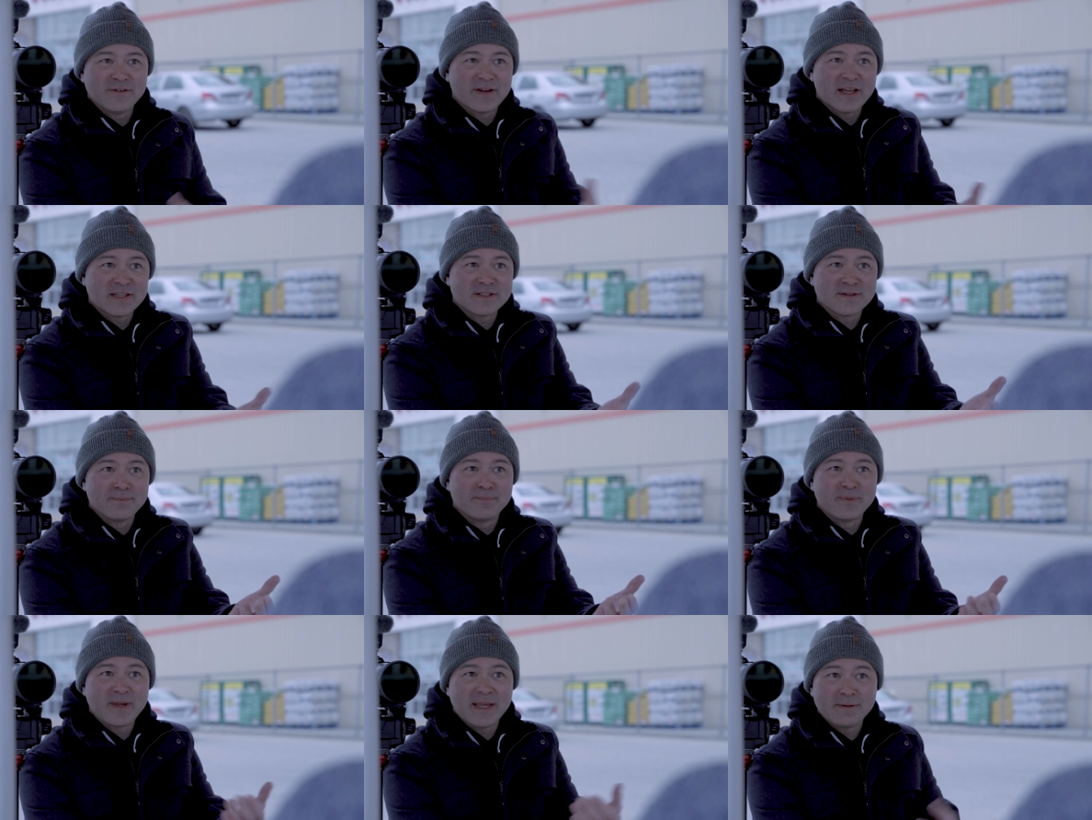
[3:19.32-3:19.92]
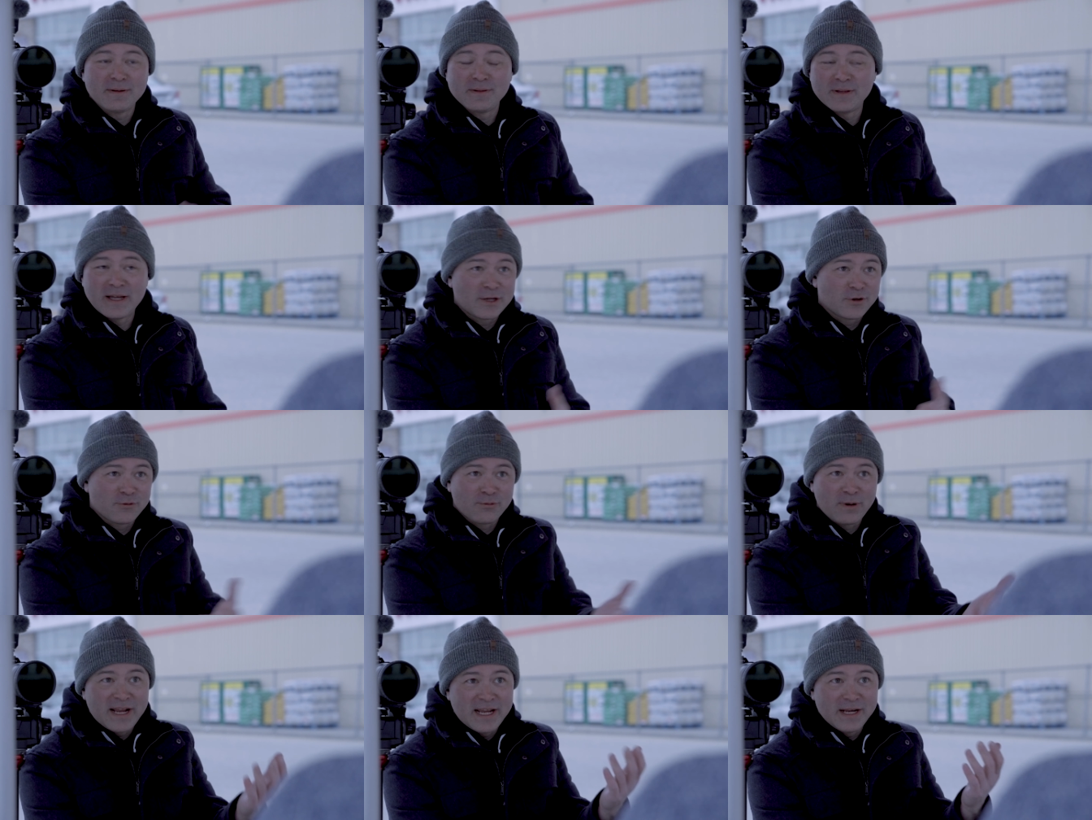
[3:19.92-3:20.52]
you've had some
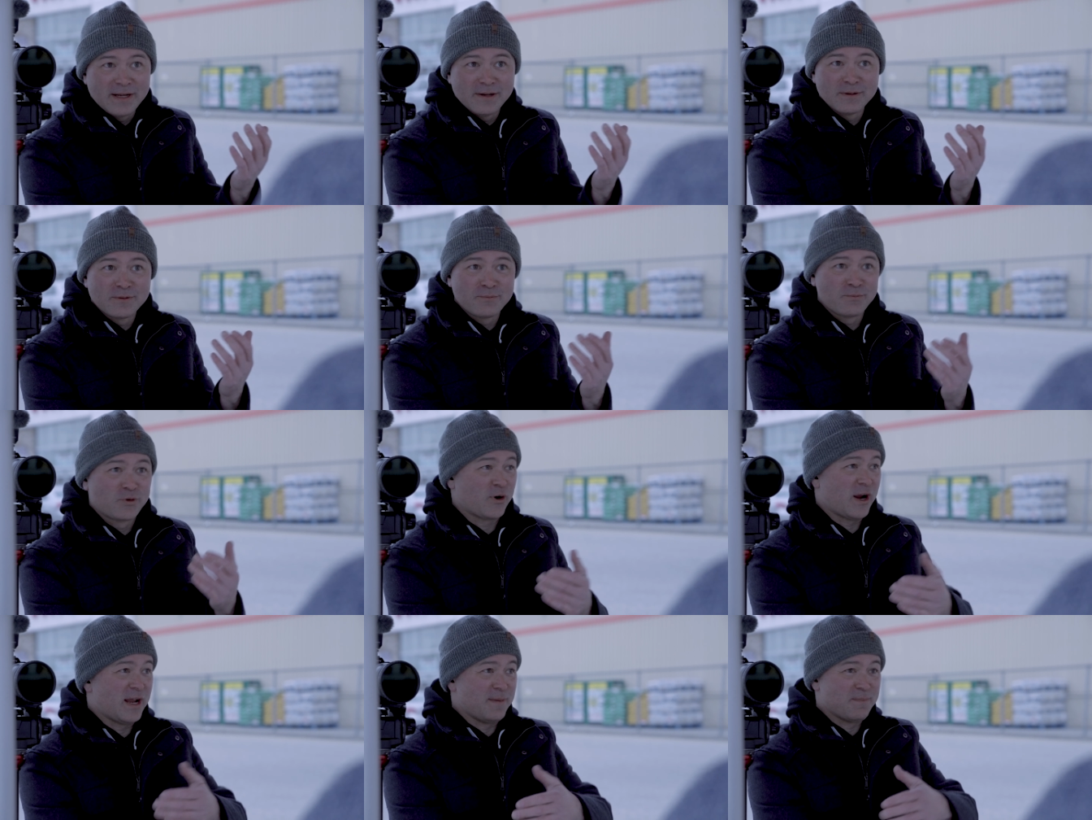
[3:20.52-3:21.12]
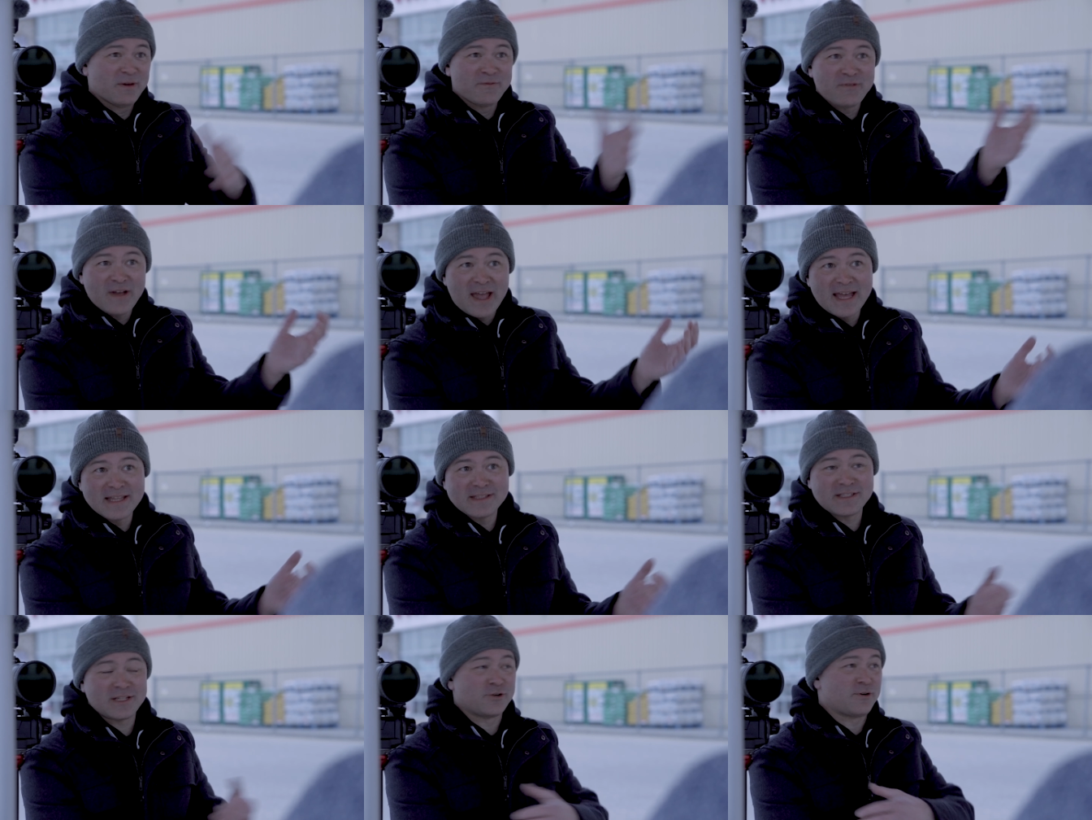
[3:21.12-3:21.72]
great
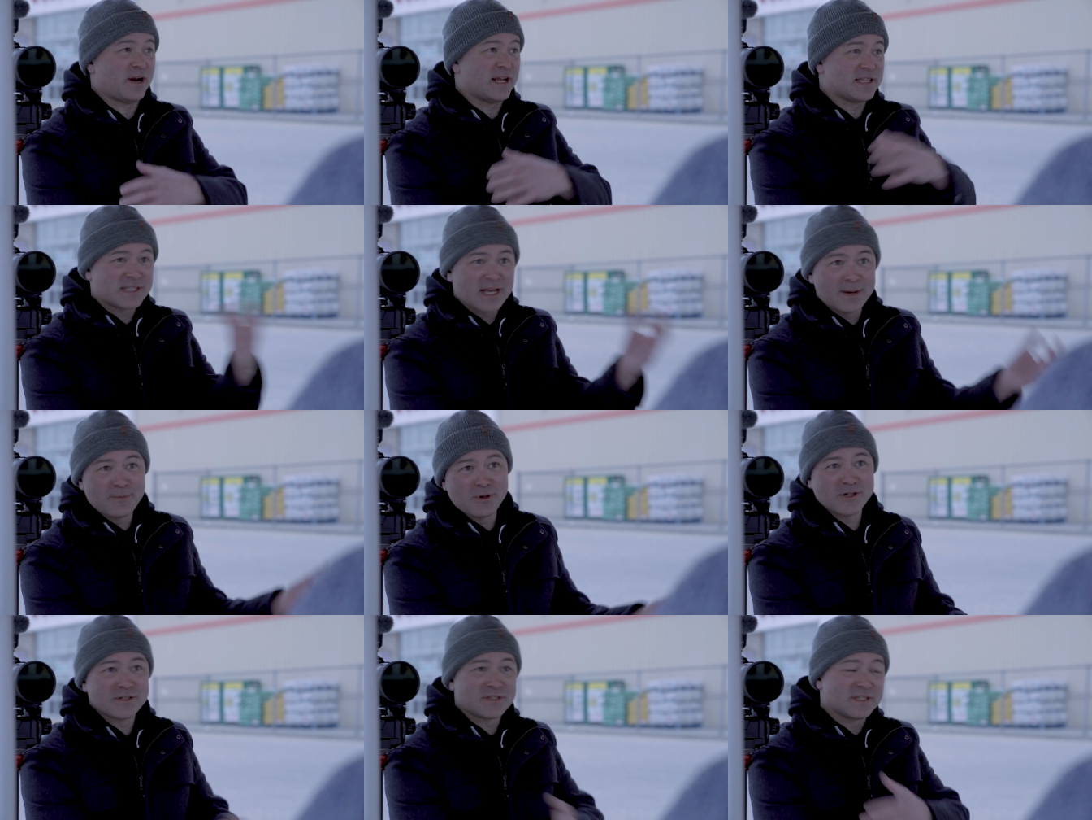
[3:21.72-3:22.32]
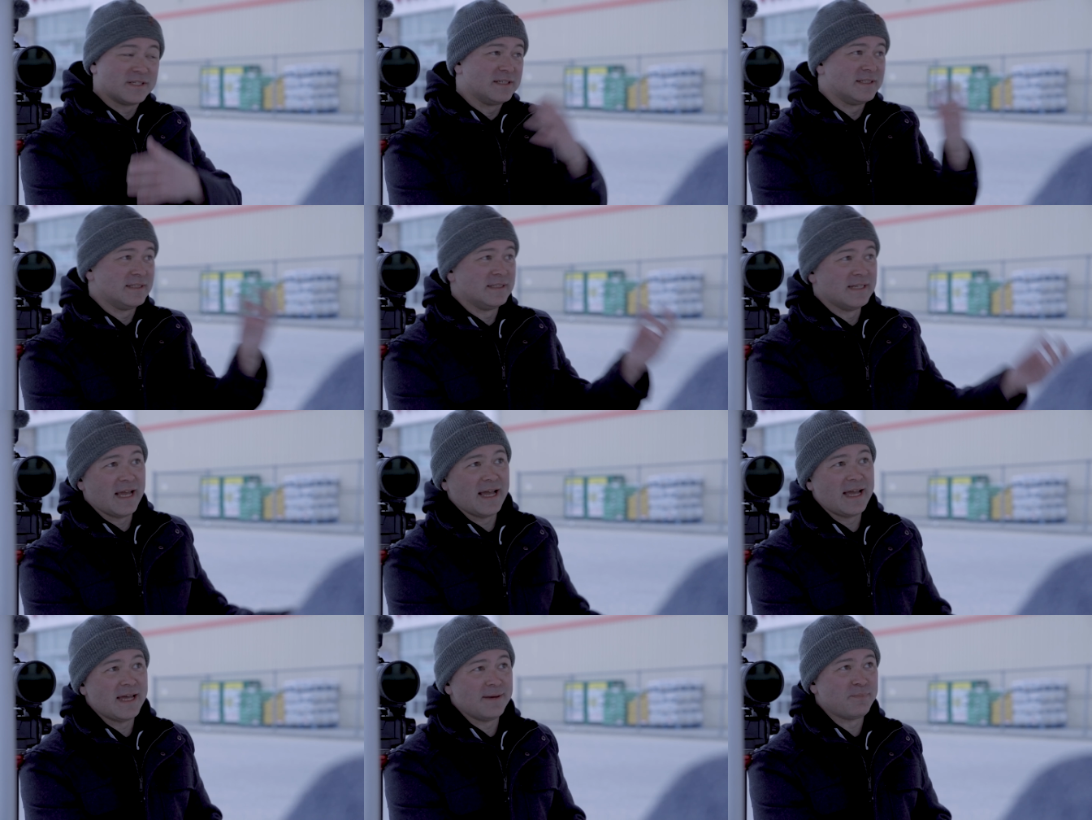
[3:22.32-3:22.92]
events and great summers,
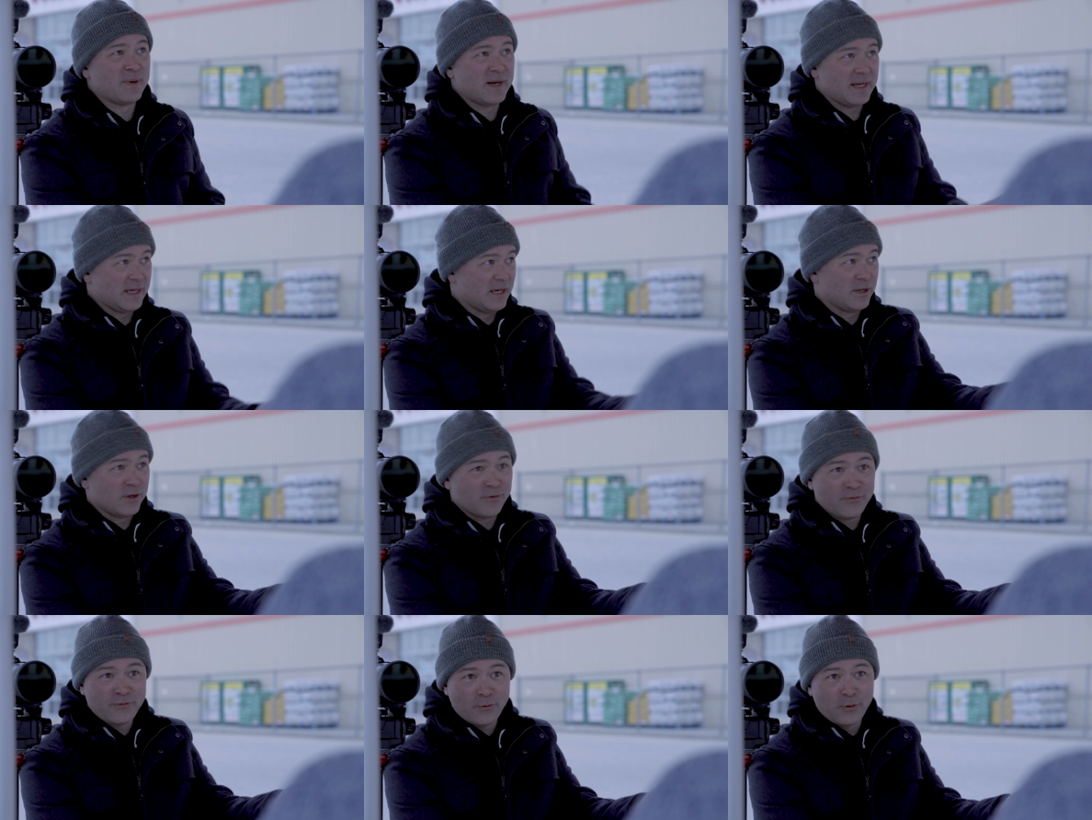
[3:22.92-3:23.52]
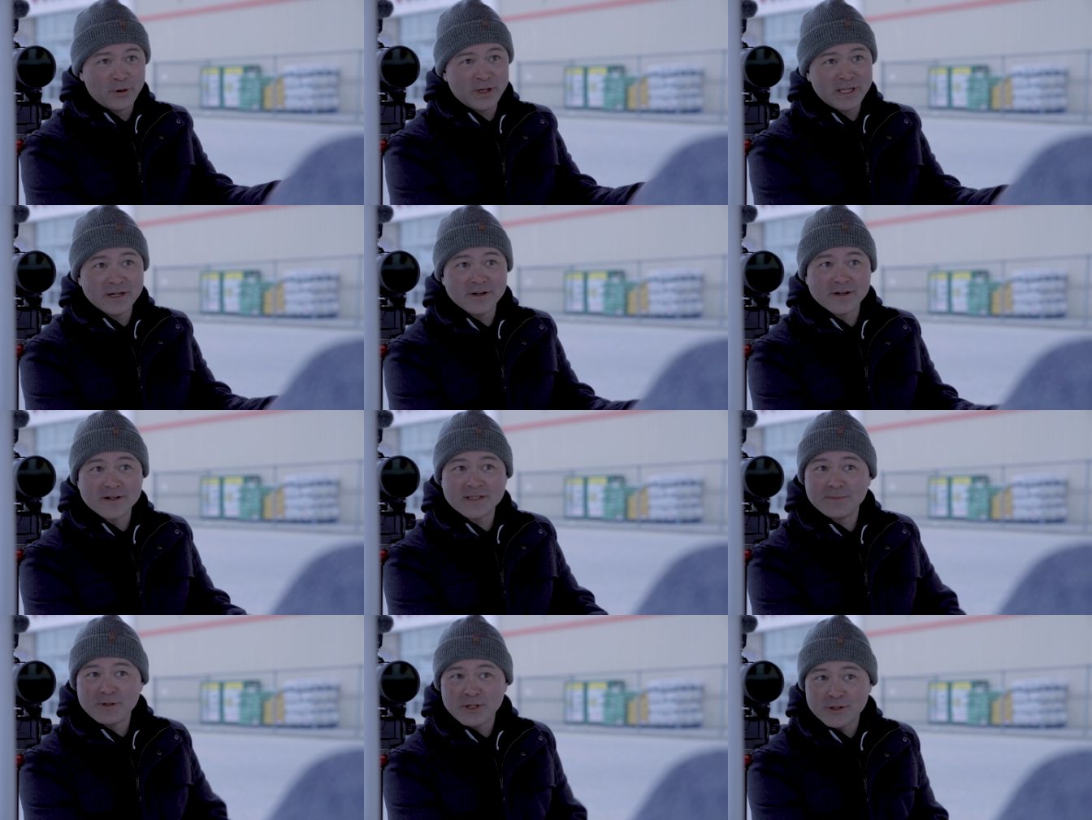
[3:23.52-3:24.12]
but you know, 40
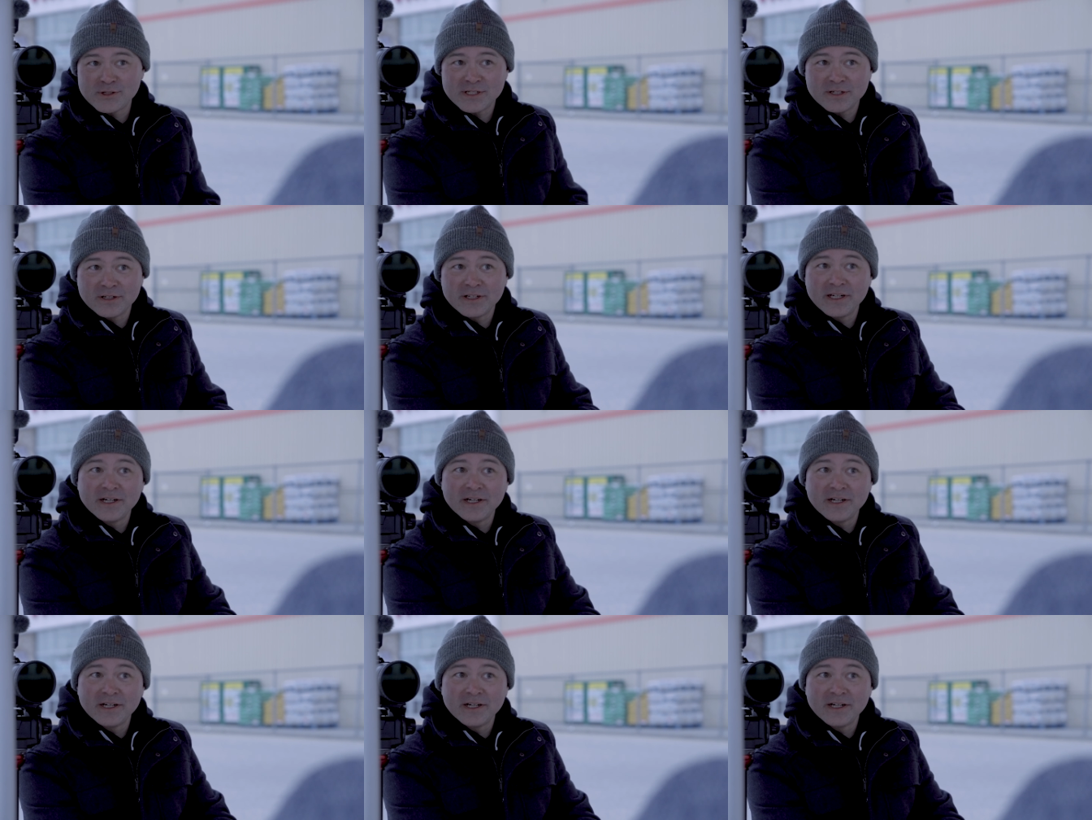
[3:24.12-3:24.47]
years, I mean, you're still